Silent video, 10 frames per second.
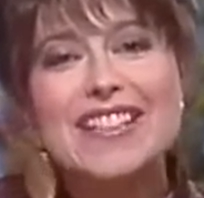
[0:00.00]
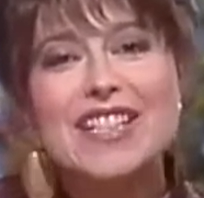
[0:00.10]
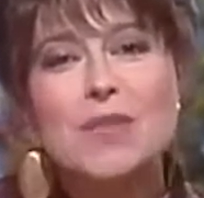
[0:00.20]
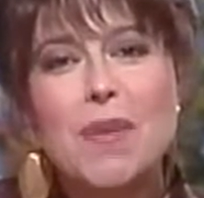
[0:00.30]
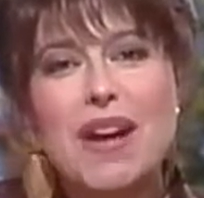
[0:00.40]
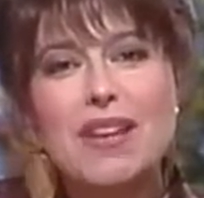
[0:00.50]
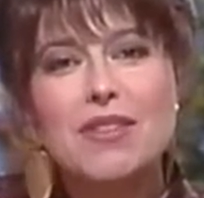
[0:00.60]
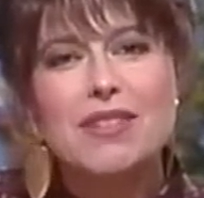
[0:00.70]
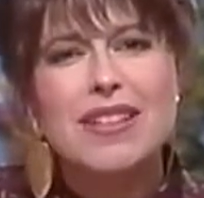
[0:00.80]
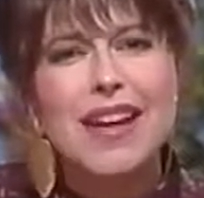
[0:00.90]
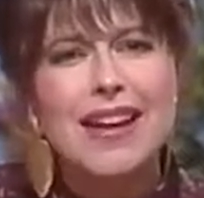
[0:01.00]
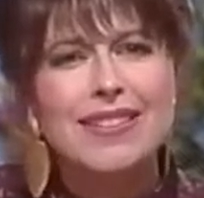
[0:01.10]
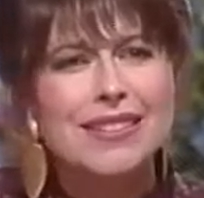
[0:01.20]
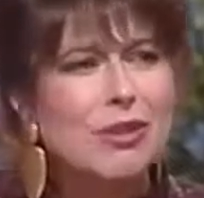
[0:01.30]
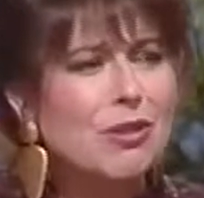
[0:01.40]
Despite those
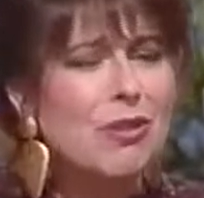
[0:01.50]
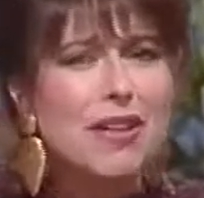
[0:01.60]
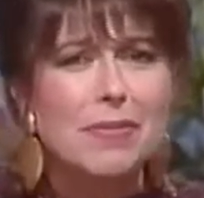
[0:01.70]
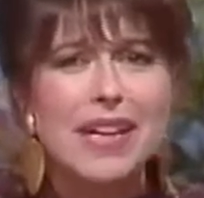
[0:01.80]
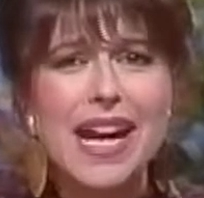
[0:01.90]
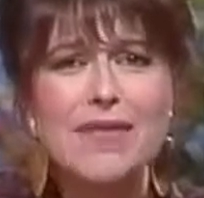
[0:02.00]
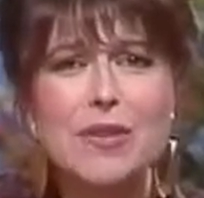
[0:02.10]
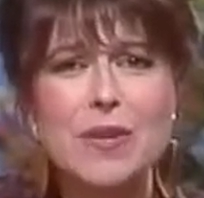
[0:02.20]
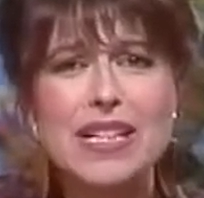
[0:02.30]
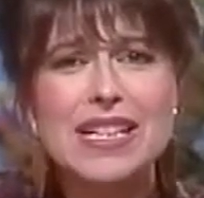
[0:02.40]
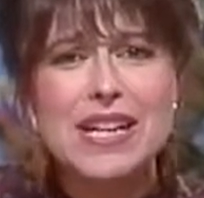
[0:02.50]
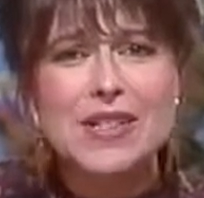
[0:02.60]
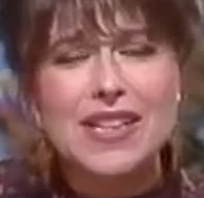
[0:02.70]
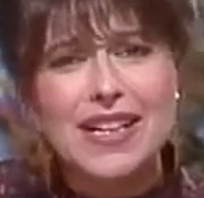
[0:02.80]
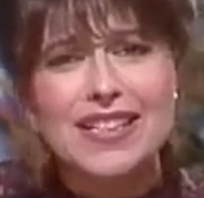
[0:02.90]
incredibly heavy winds
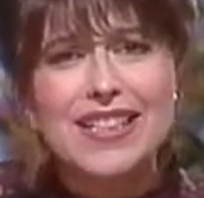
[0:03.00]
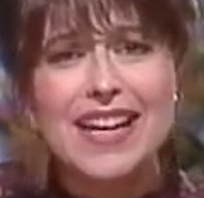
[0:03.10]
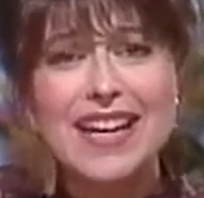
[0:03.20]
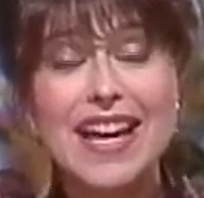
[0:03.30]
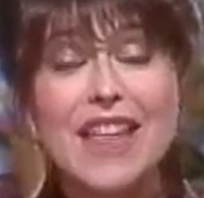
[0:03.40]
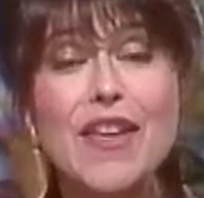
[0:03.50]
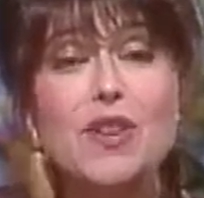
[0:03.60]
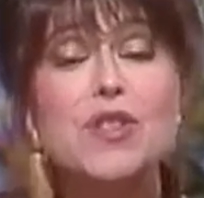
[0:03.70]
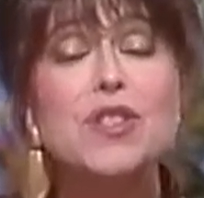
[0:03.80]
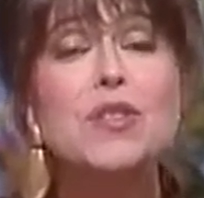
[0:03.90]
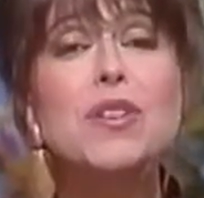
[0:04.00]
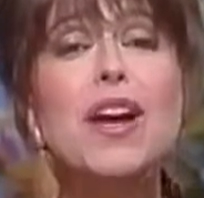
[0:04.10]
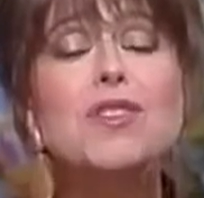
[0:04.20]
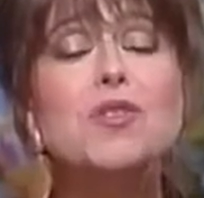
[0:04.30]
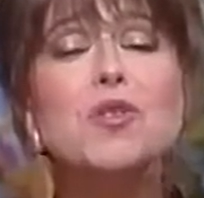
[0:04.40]
outside today, they are still
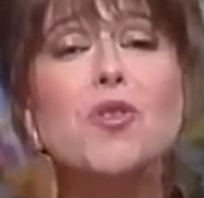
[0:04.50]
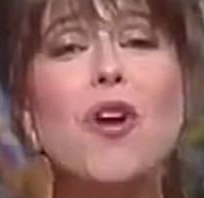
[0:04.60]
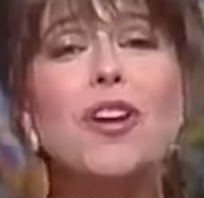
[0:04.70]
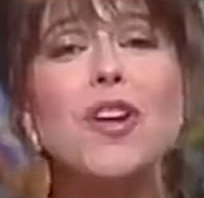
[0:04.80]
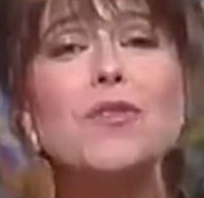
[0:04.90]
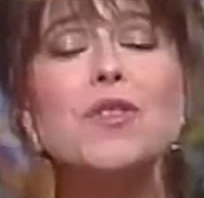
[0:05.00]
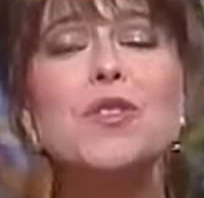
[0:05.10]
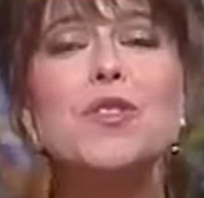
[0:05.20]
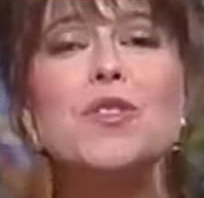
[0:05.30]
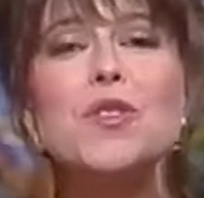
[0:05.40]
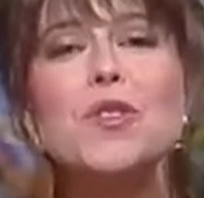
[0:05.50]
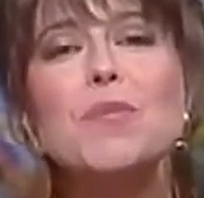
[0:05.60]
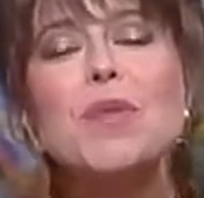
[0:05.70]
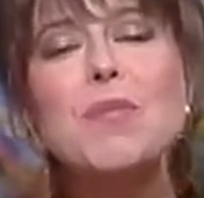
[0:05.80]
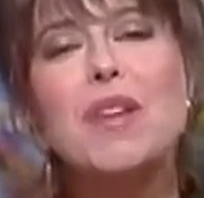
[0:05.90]
not strong enough to
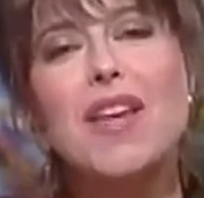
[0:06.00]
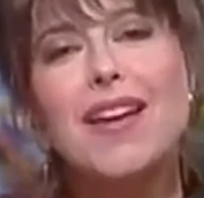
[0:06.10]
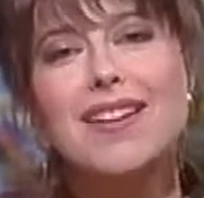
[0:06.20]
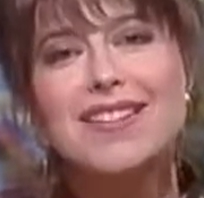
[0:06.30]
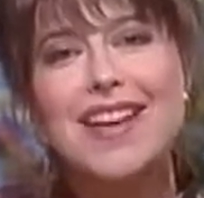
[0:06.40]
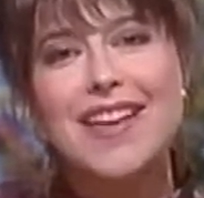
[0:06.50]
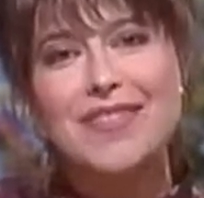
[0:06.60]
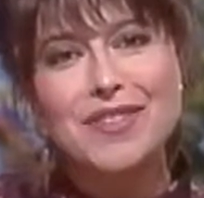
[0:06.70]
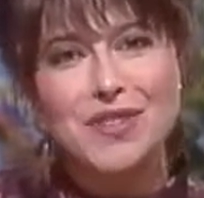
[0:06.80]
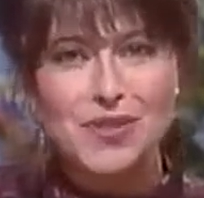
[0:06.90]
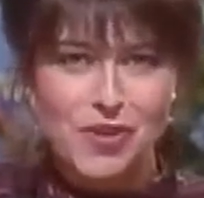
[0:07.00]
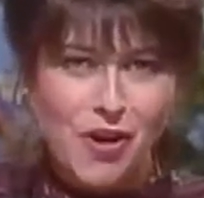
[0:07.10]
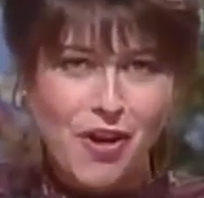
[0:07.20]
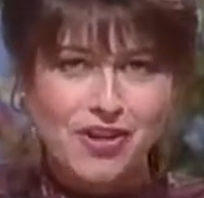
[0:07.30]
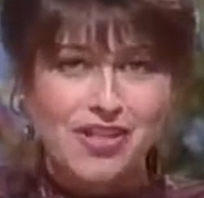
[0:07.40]
disturb the planets and the
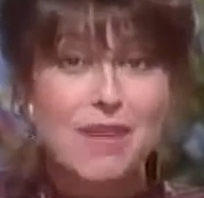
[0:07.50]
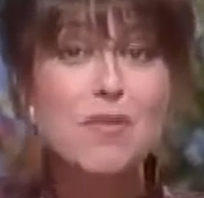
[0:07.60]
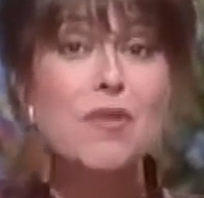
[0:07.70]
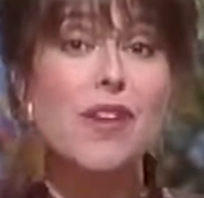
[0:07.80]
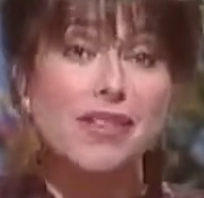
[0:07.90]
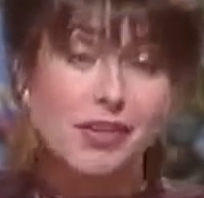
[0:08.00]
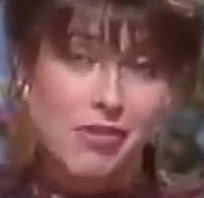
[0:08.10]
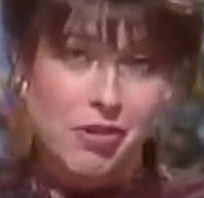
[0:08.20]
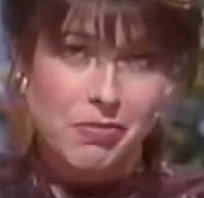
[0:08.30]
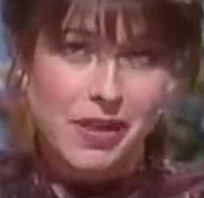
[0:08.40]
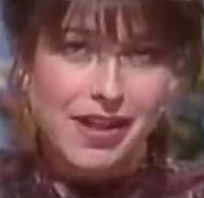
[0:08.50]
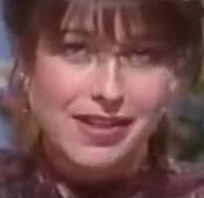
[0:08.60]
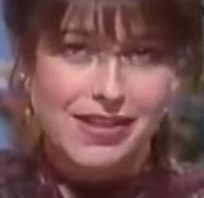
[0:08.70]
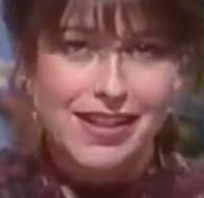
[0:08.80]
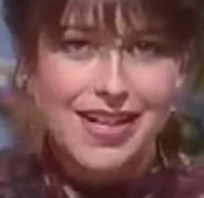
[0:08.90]
stars. They move at their own
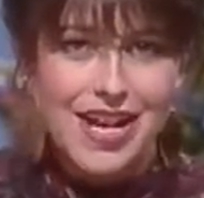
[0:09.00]
pace.